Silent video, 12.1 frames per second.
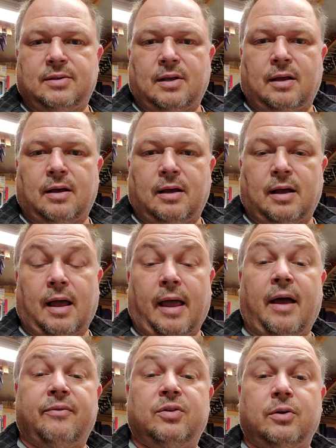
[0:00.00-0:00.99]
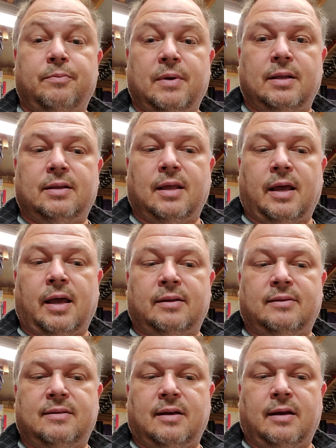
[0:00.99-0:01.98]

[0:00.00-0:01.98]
I have to admit that